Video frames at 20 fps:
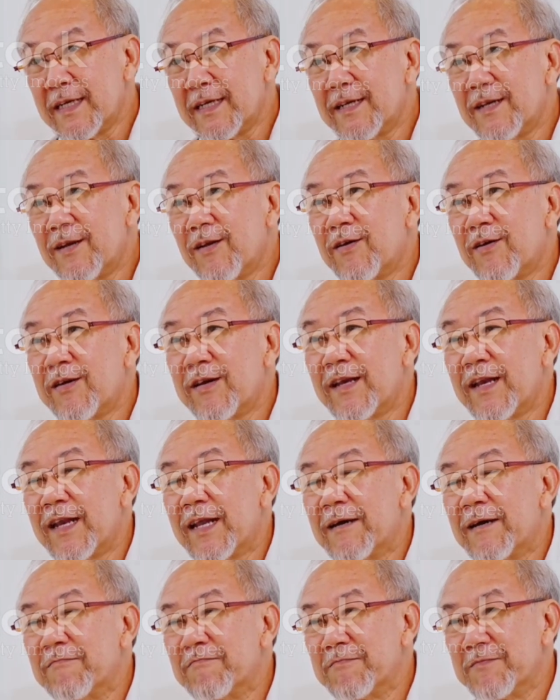Remember, the
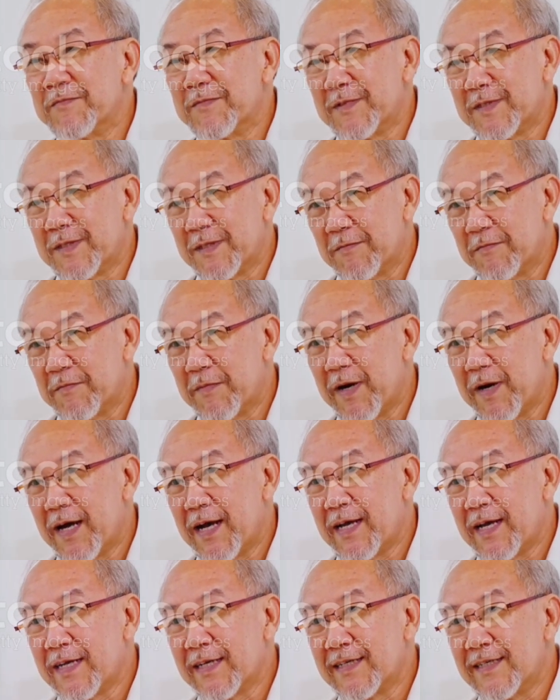doctor said, offering a
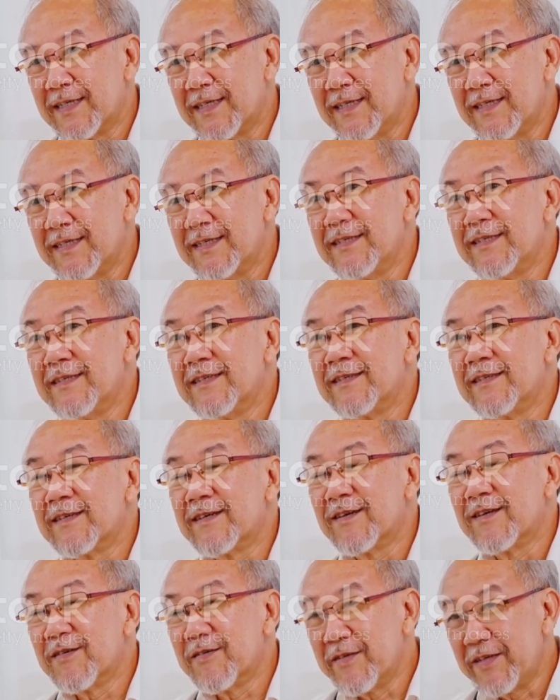reassuring
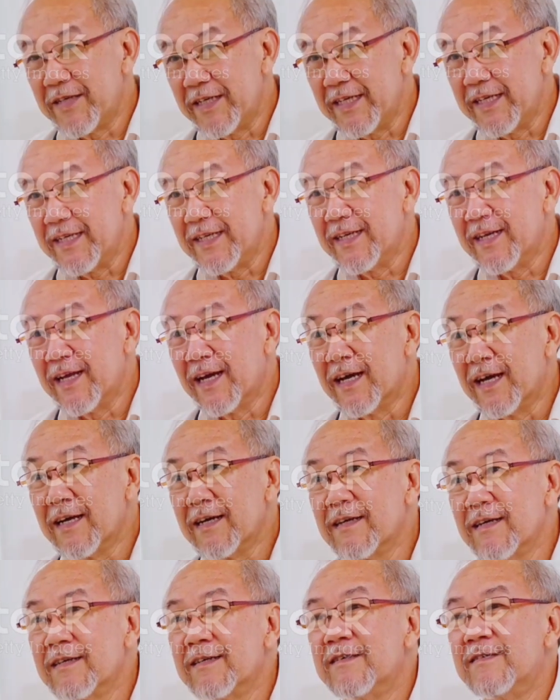smile.
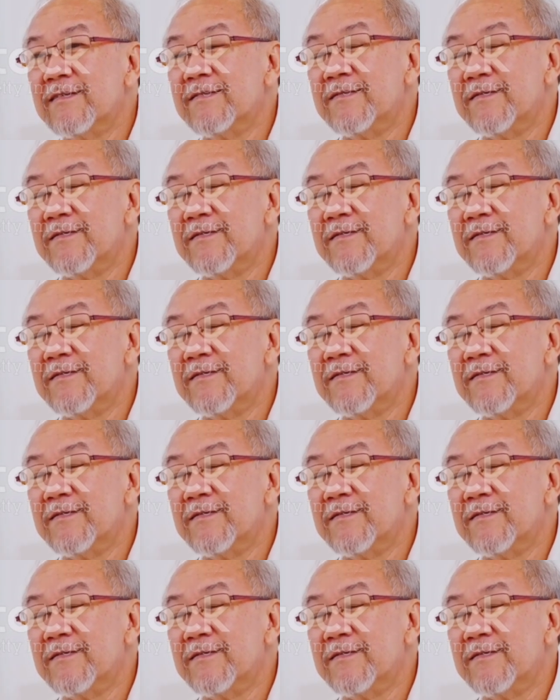Typhoid